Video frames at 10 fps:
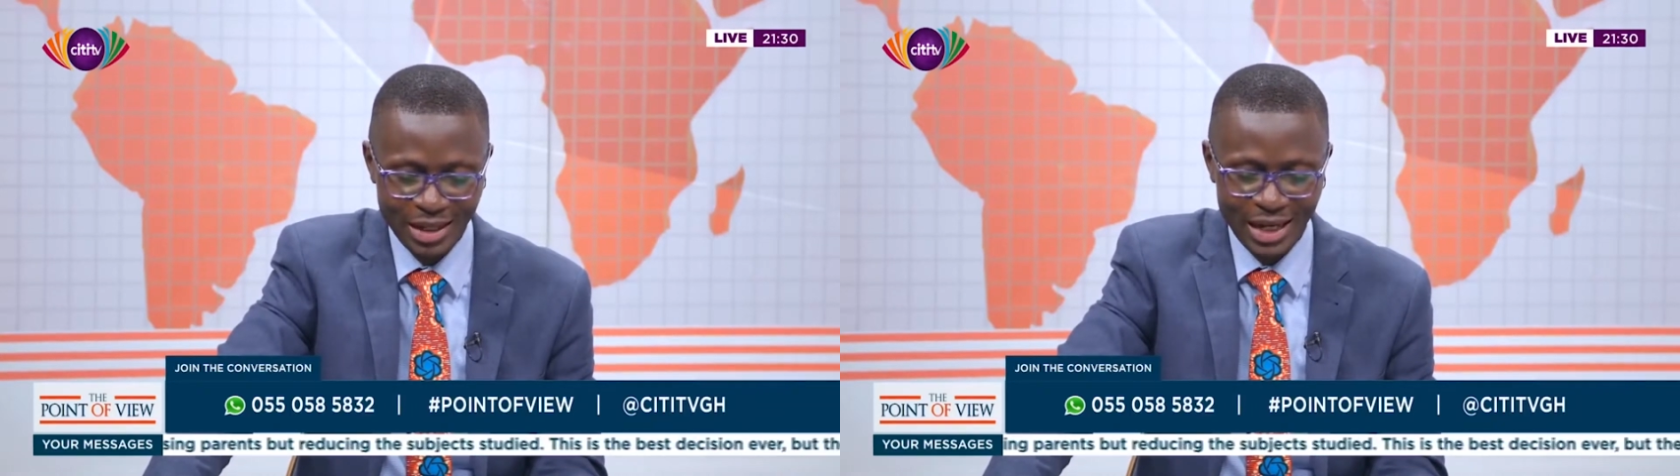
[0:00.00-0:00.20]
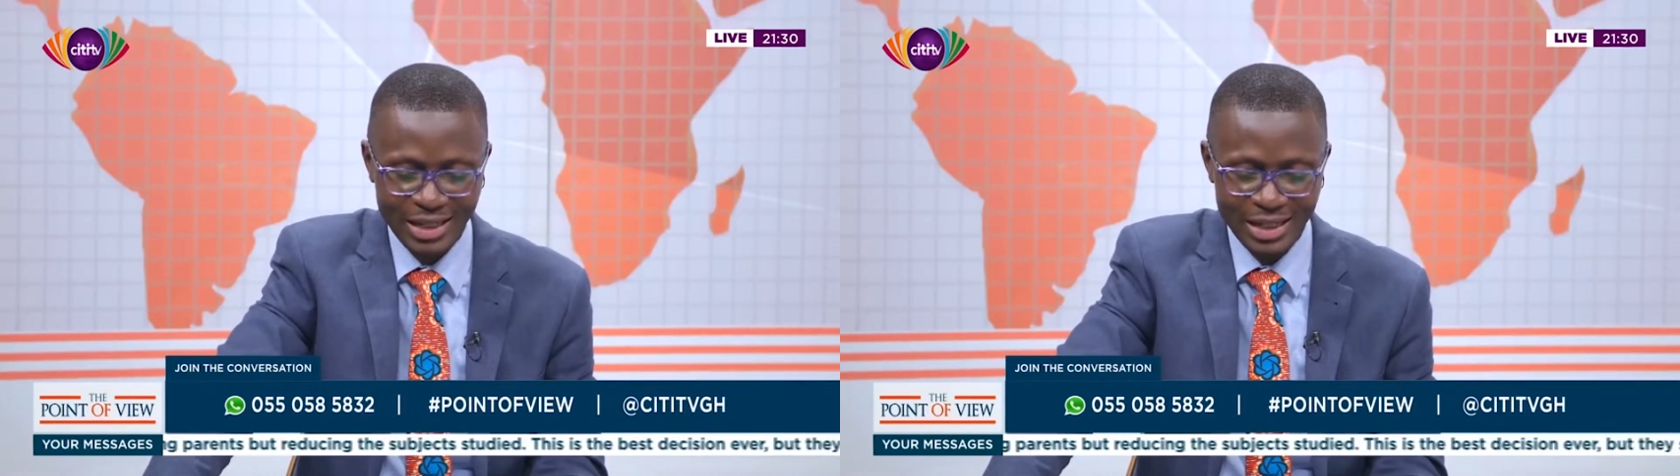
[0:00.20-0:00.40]

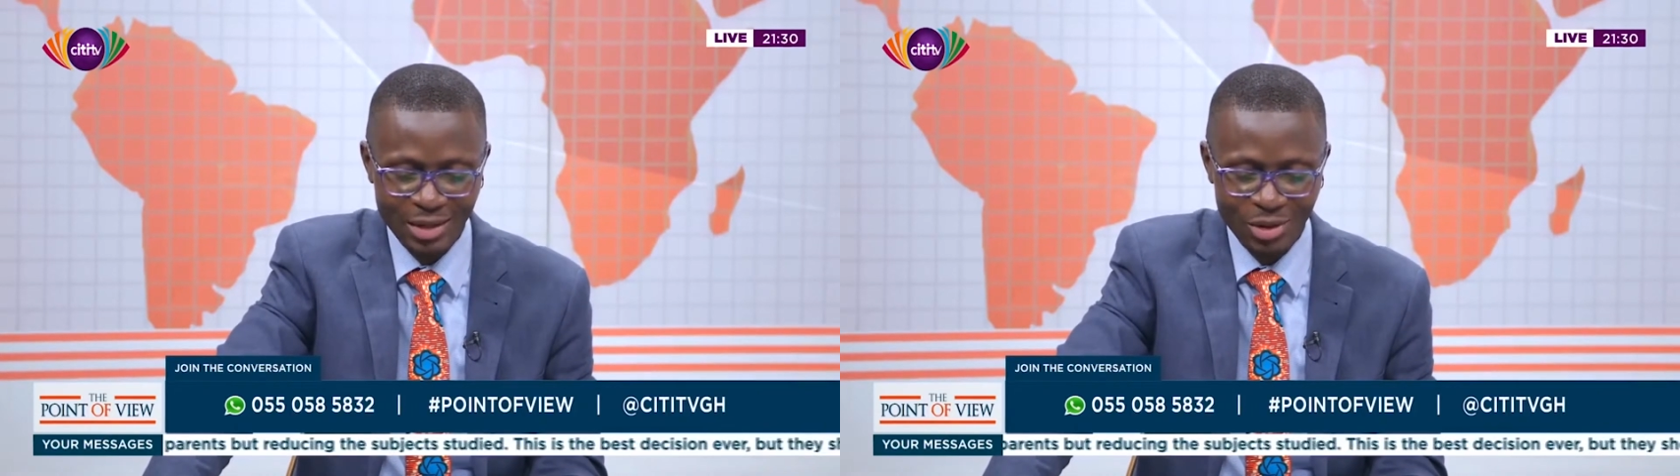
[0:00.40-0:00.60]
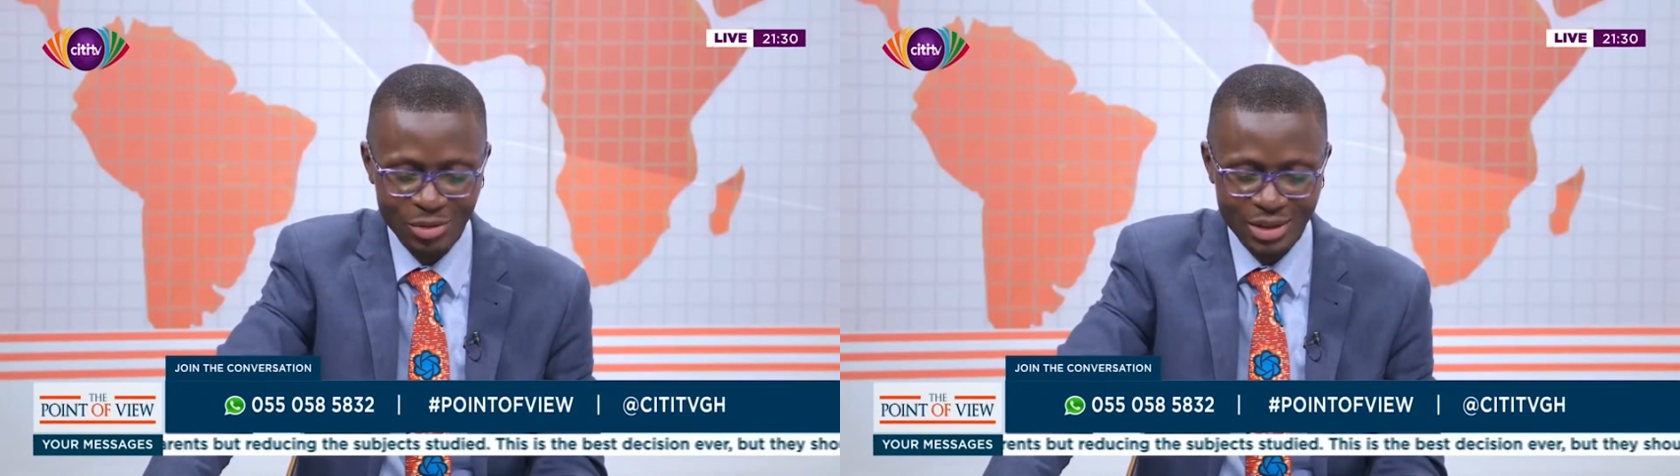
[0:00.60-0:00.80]
I think
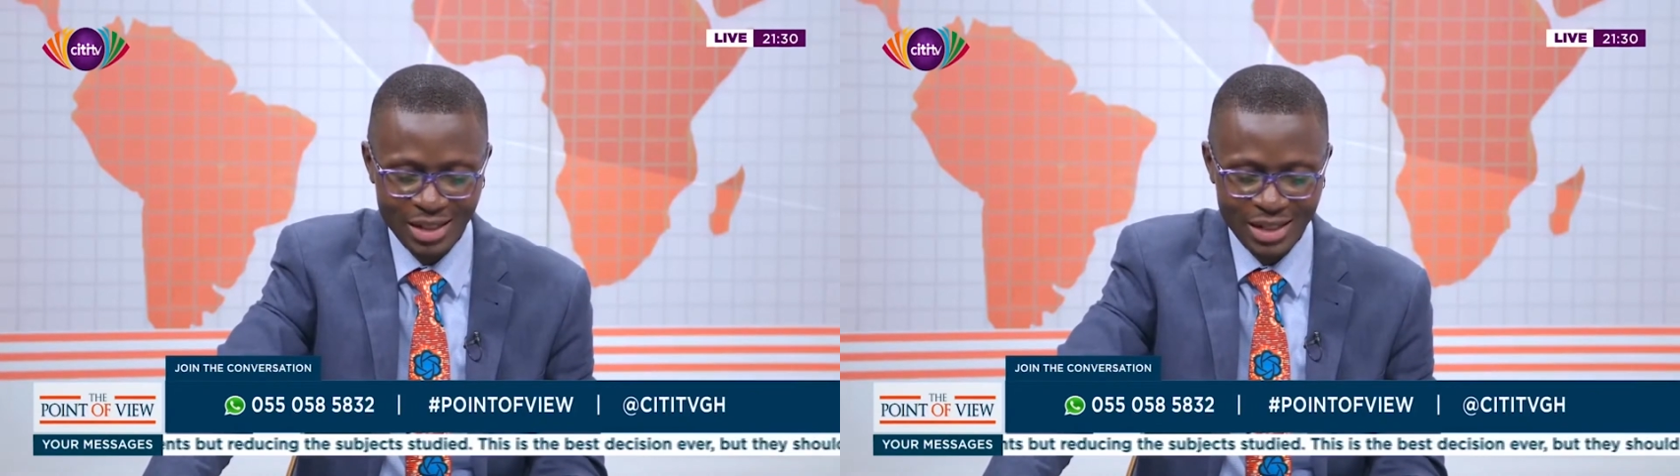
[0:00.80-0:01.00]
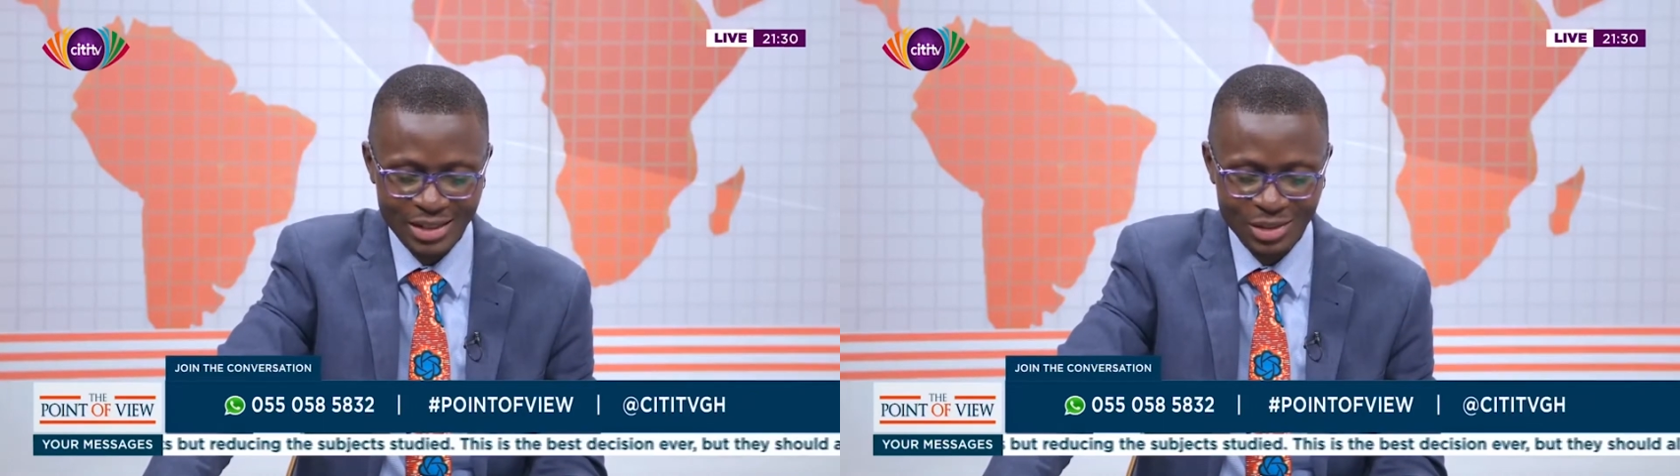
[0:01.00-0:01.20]
the one who
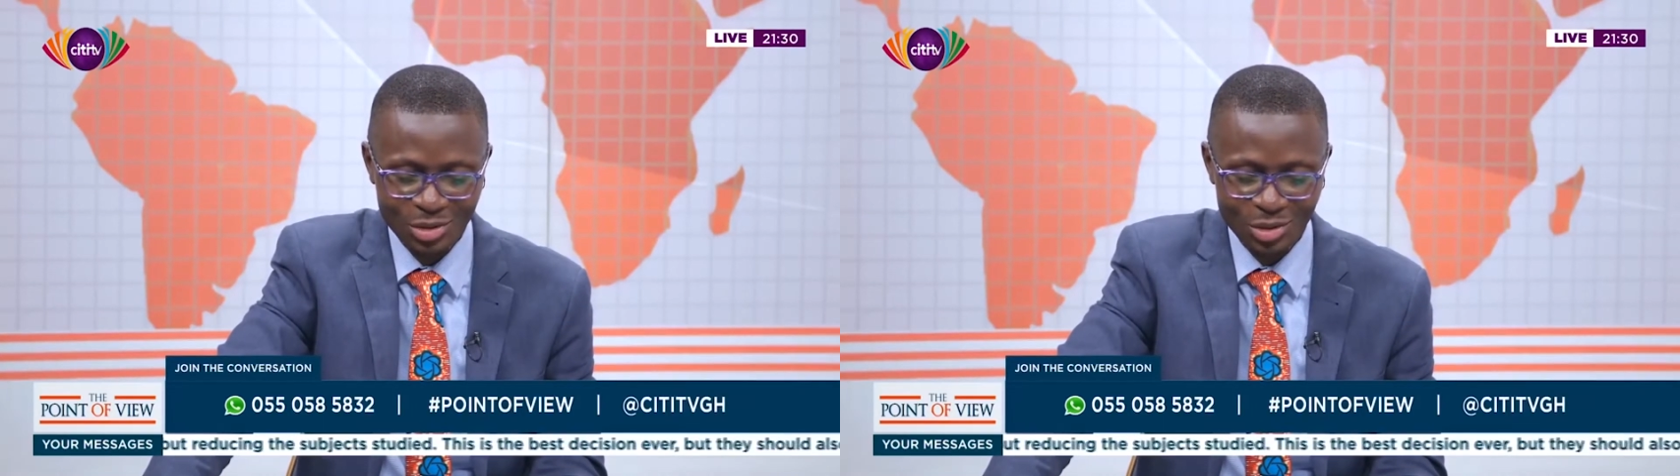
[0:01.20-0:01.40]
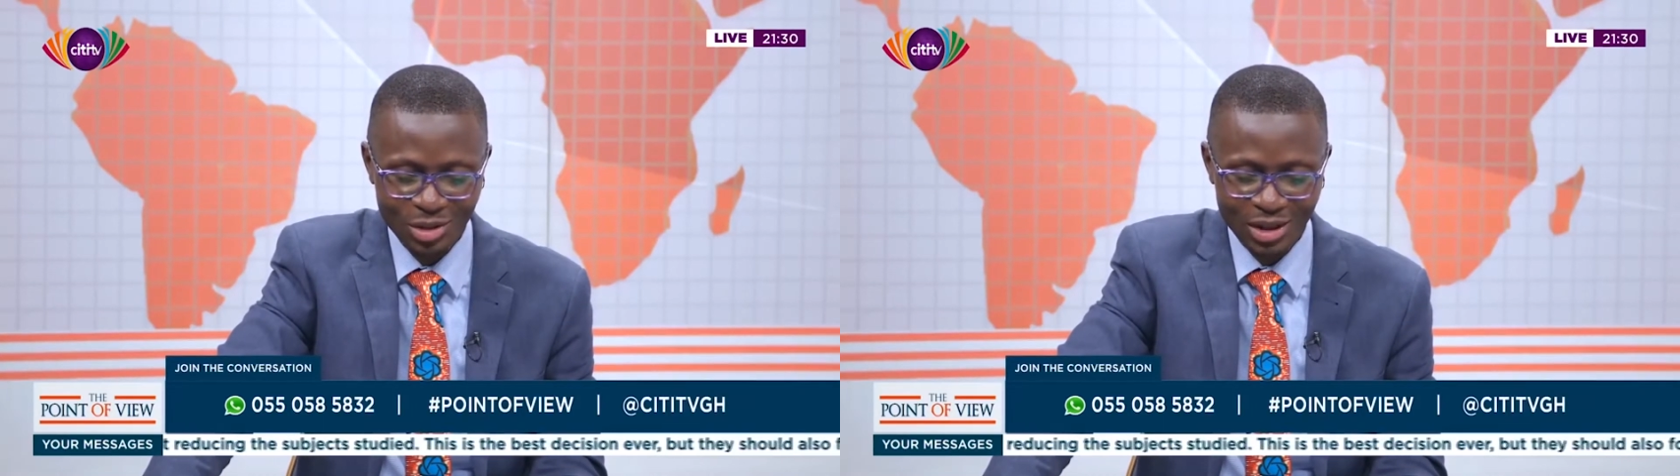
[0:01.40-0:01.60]
designs it
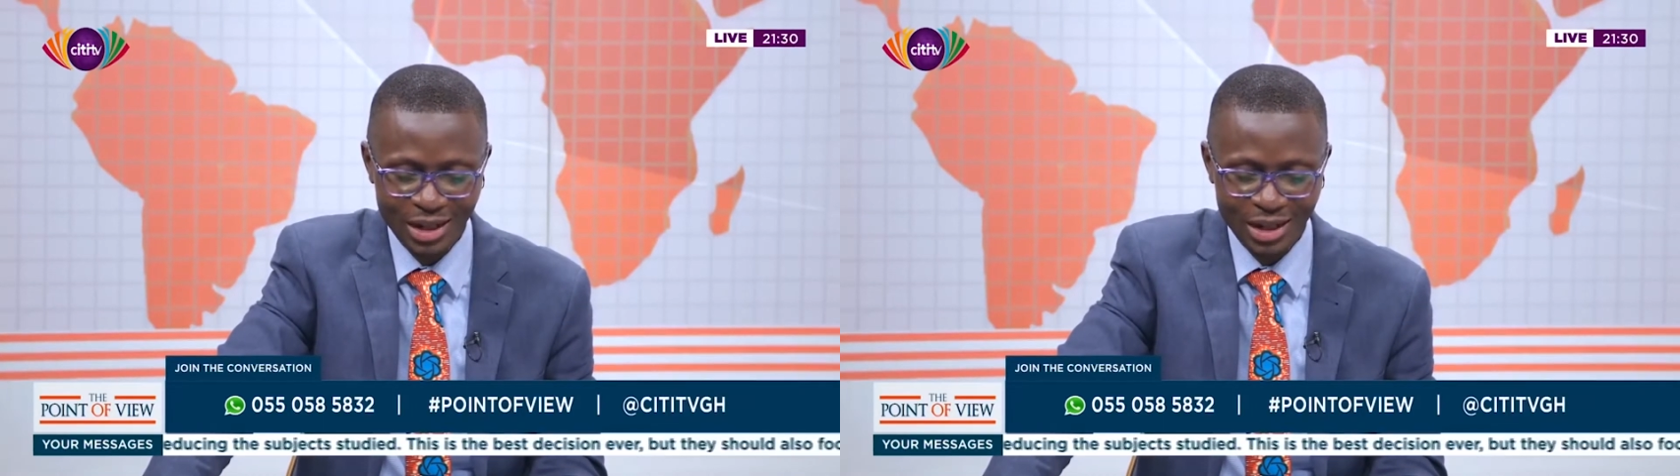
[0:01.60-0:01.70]
should look